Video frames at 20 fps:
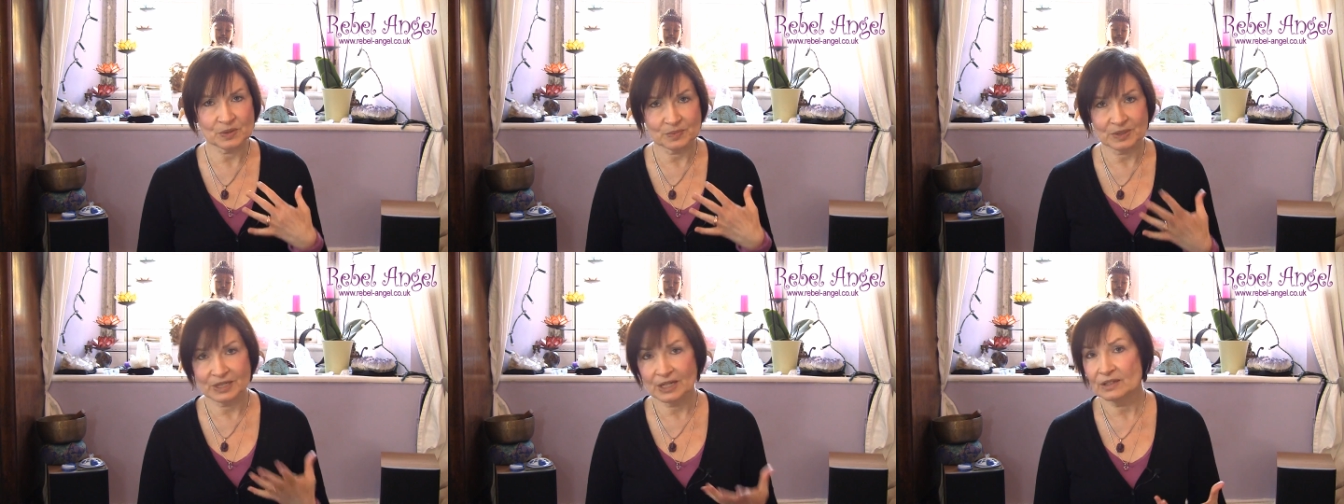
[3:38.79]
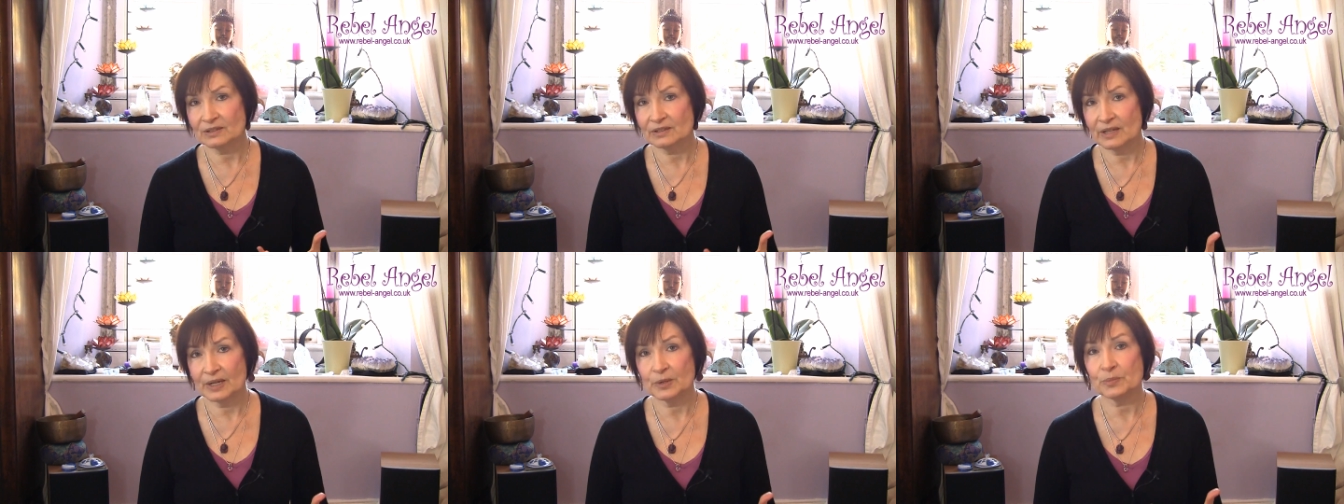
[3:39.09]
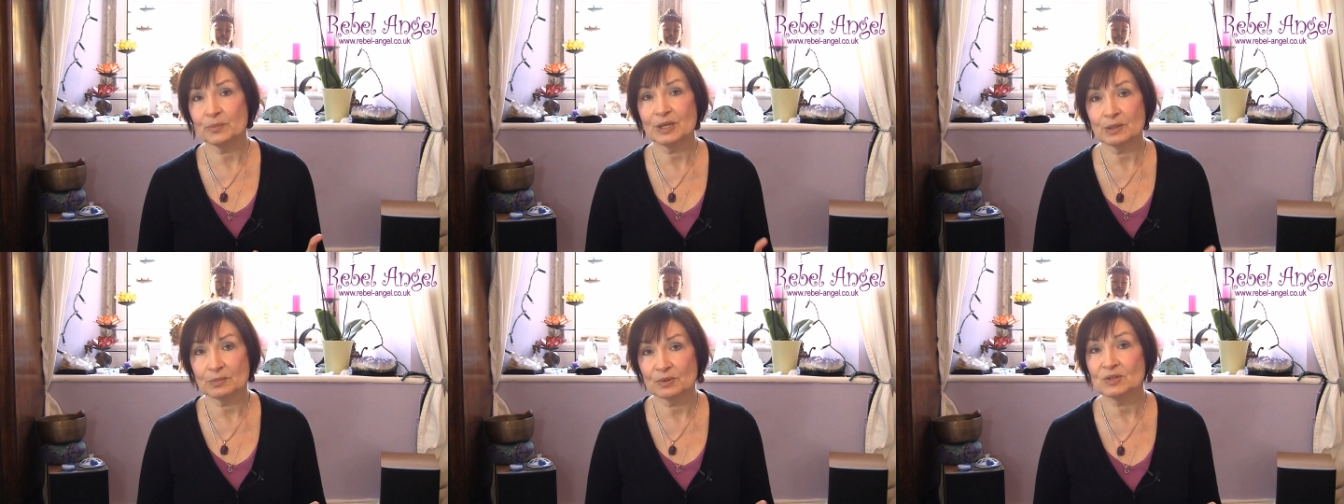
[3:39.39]
but a lot of
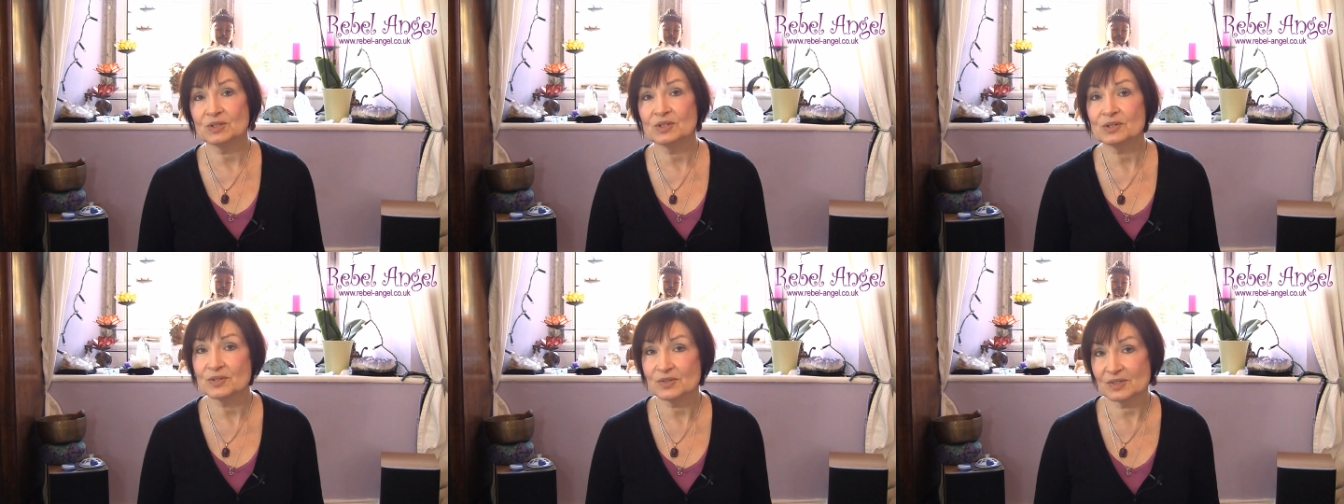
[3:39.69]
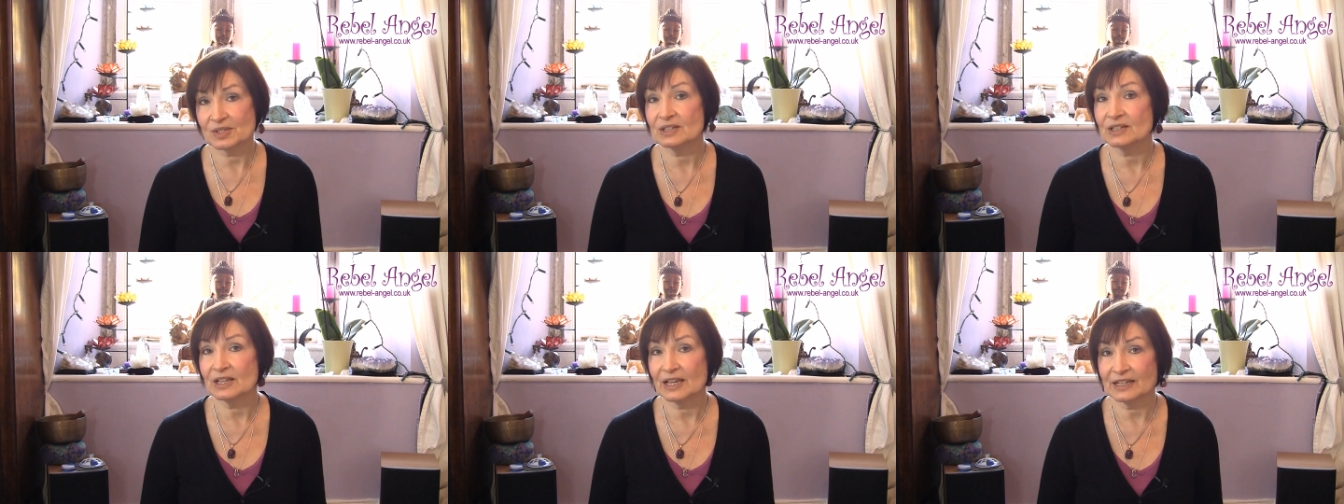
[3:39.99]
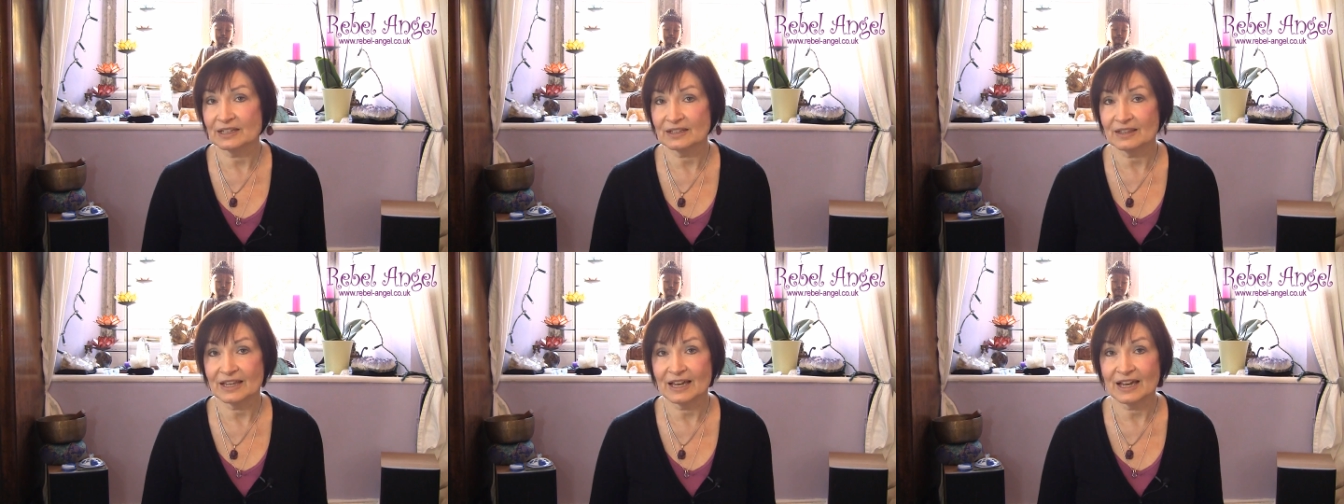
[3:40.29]
people use it
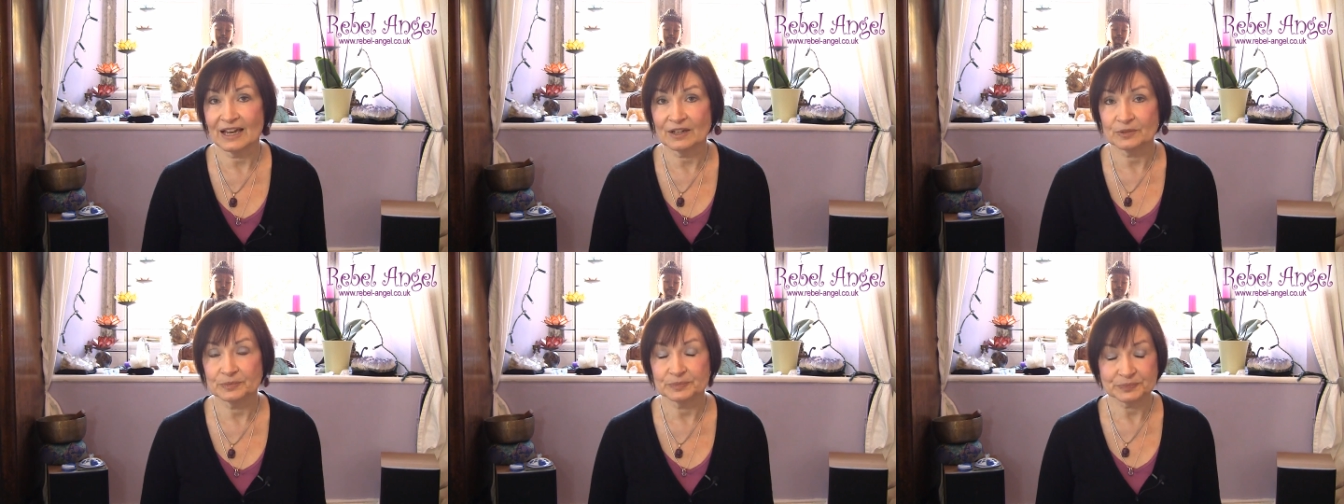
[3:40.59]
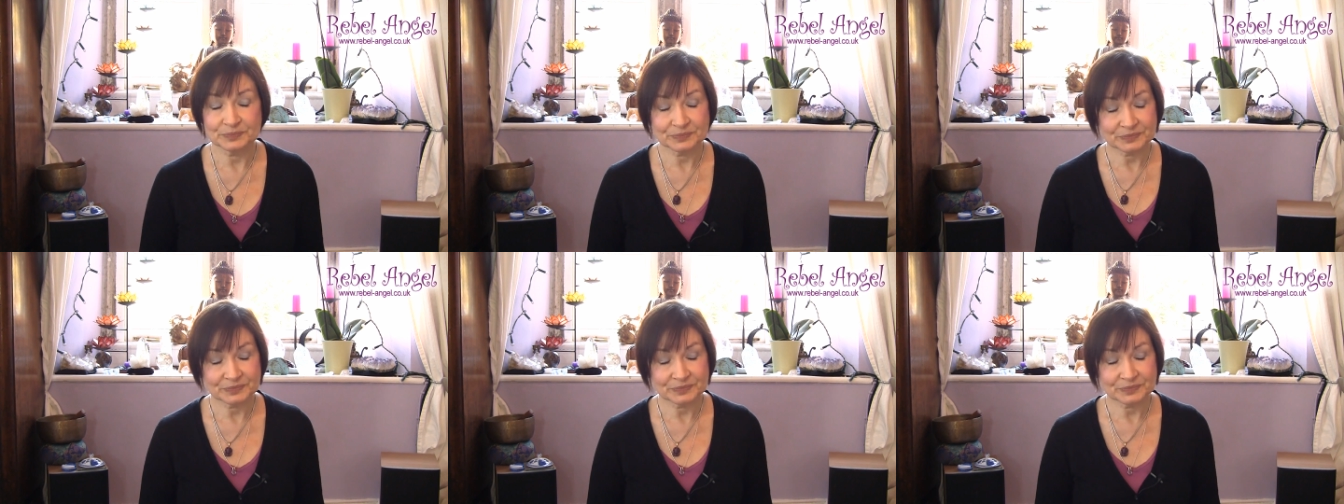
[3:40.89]
like that.